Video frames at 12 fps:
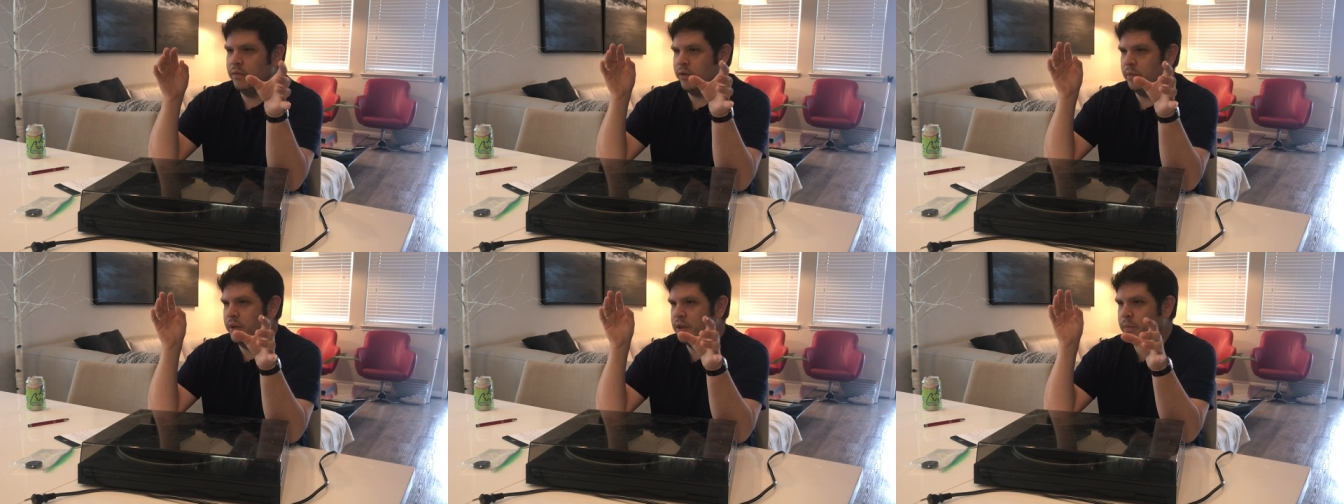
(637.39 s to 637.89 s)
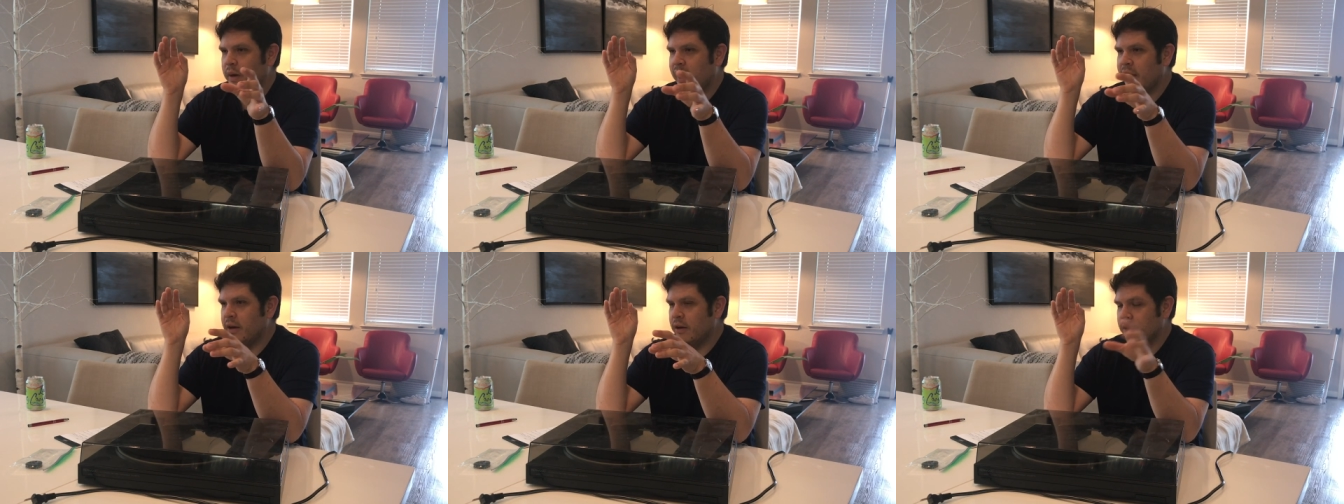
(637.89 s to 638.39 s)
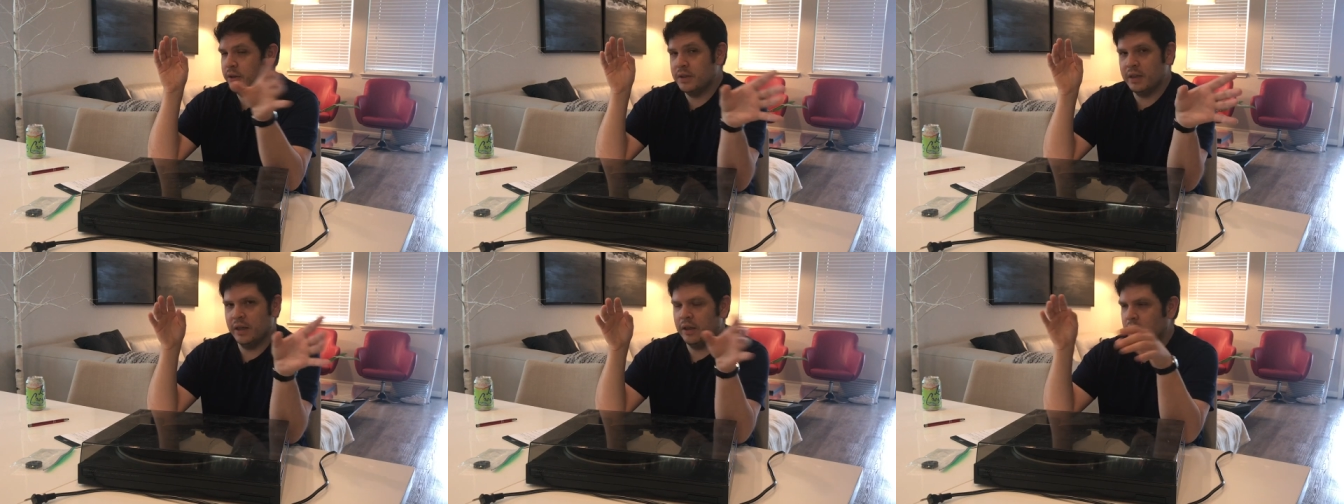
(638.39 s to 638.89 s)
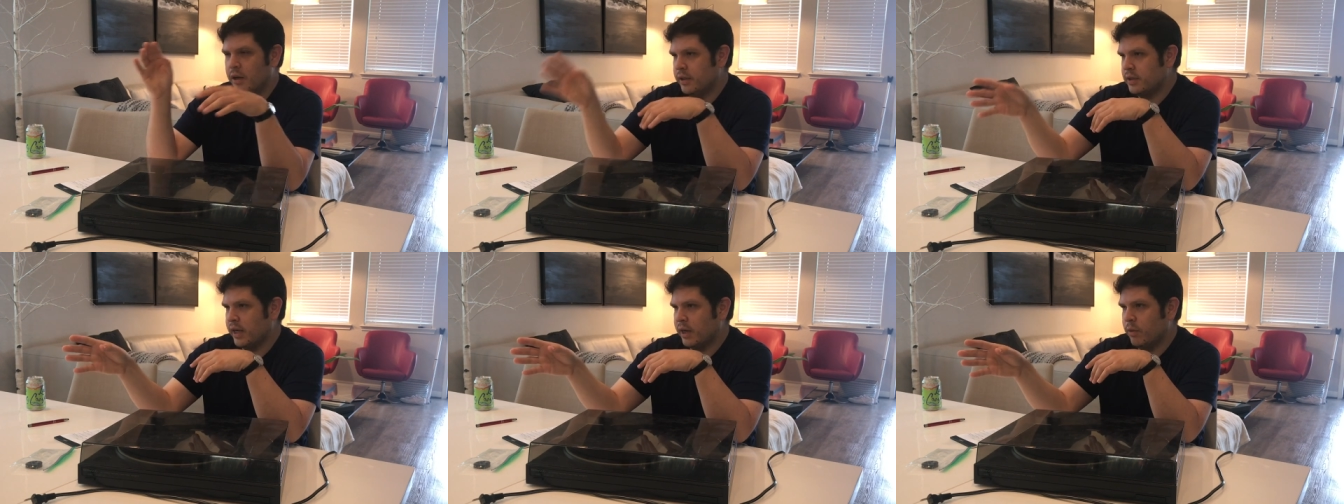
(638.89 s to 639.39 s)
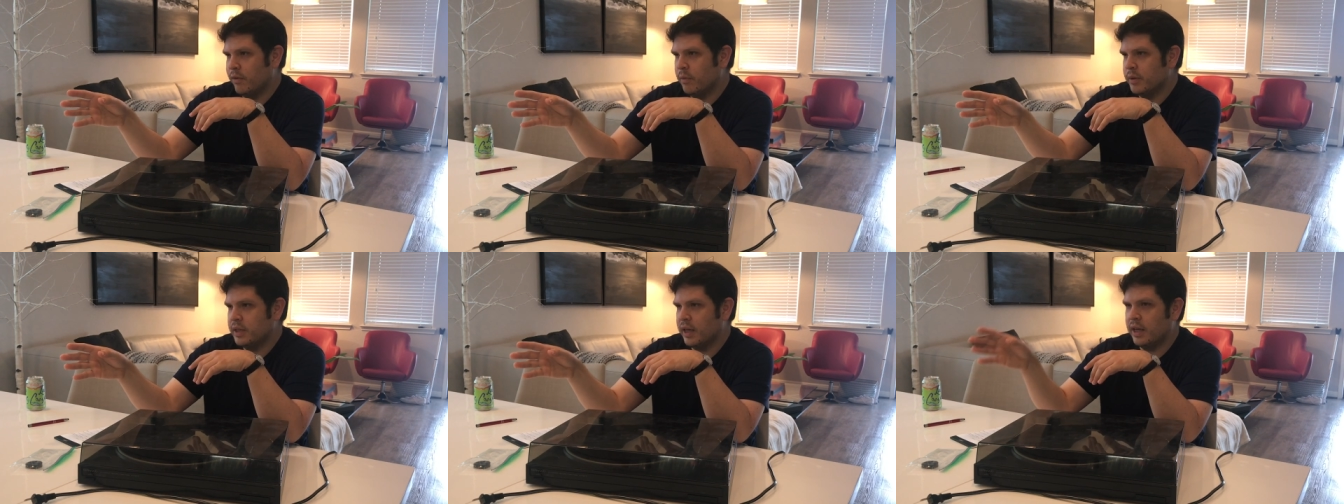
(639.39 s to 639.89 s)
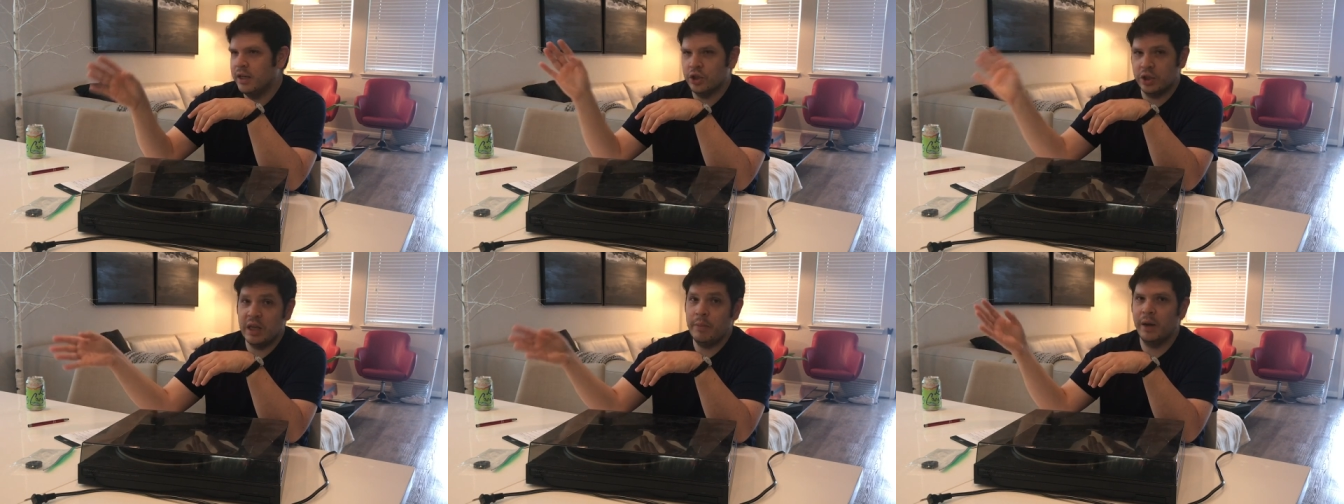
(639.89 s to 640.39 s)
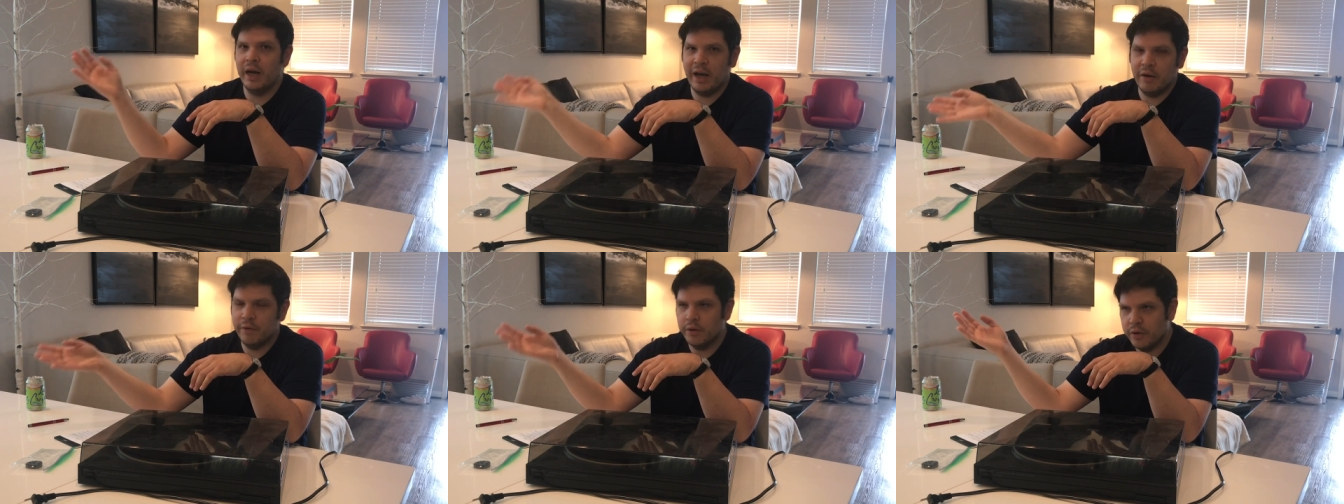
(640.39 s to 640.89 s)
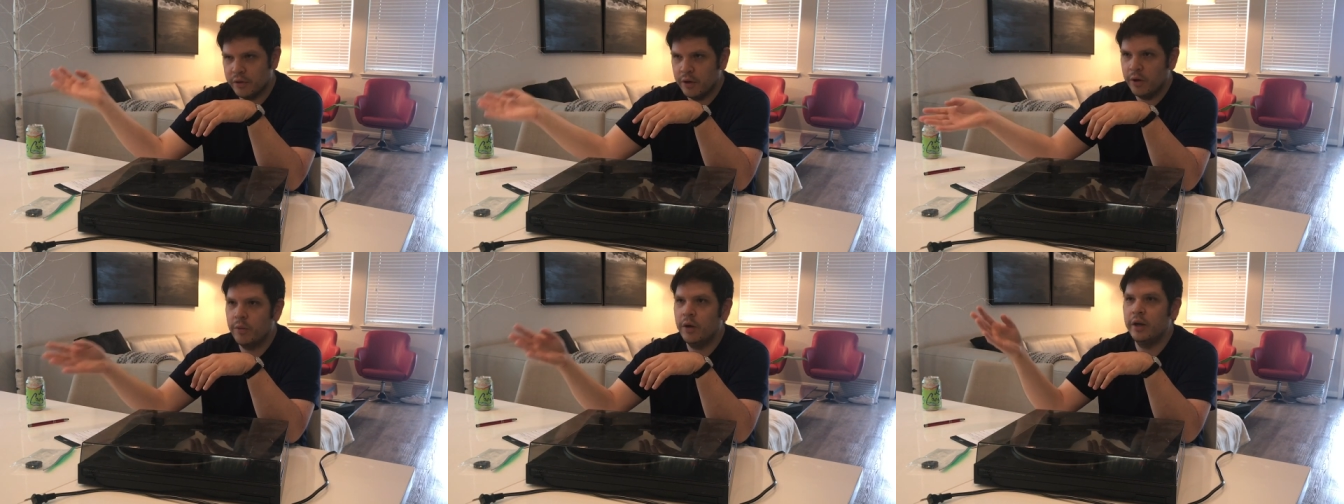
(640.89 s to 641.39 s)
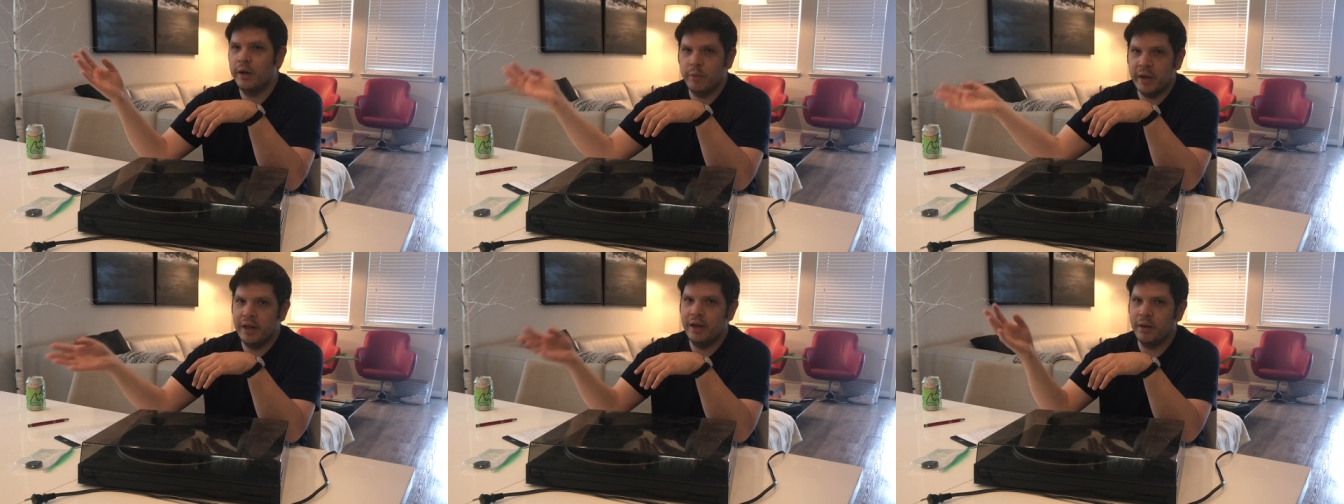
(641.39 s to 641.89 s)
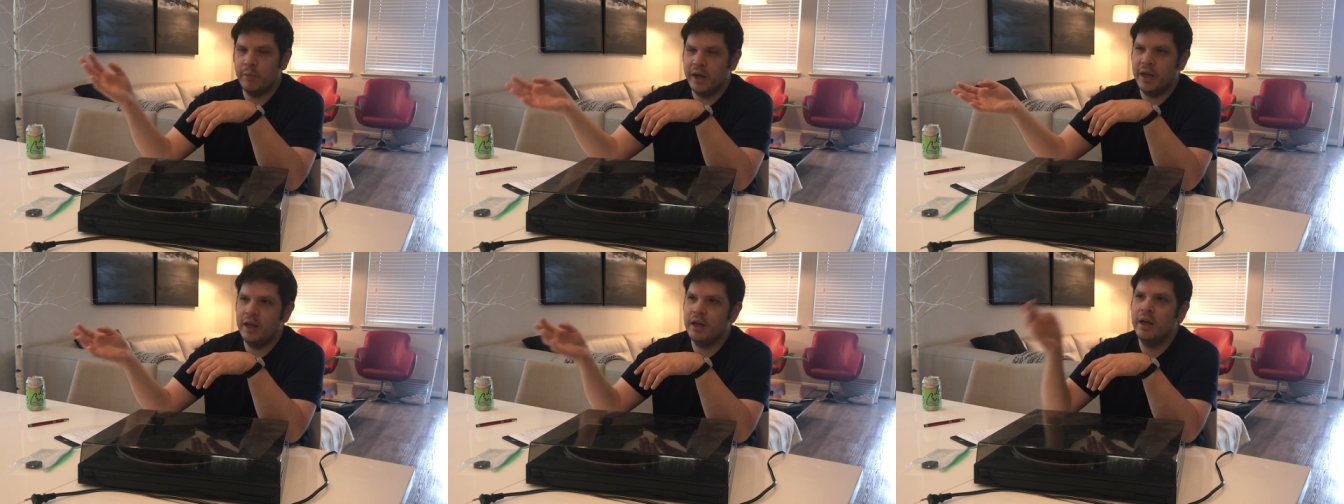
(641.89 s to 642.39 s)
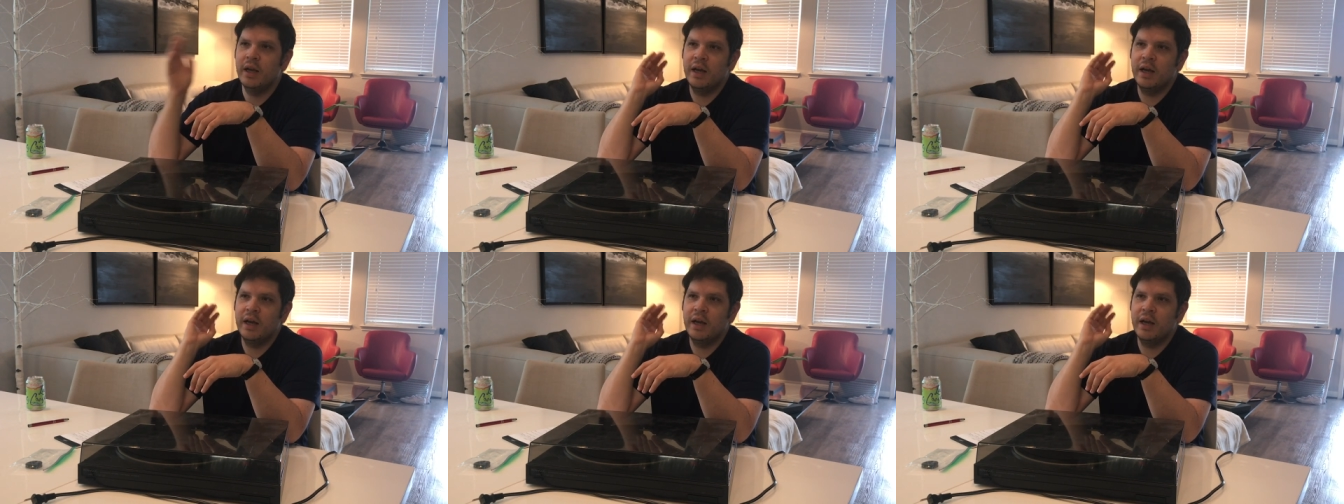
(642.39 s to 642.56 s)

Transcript: from this buyer or this seller and a second one from a second and just keep an eye out for the third one and waiting and waiting,